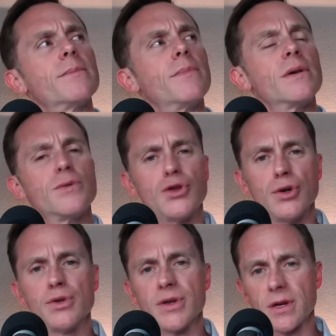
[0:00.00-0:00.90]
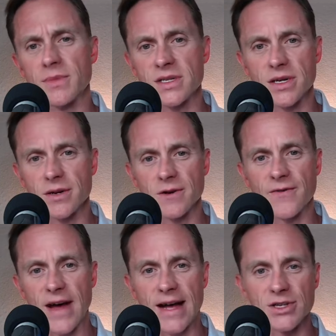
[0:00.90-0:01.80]
but due to their material
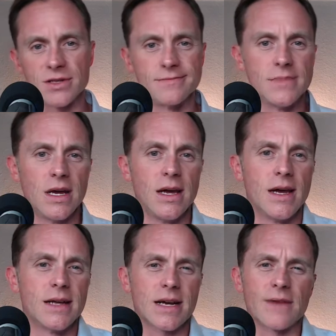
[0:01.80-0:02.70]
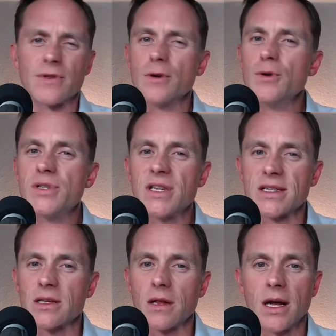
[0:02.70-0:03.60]
fashion, it's kind of losing
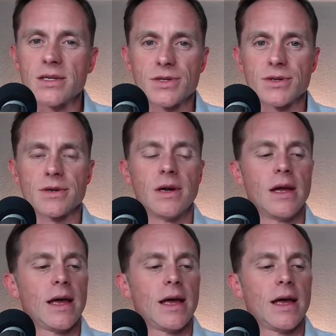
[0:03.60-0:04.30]
its luster.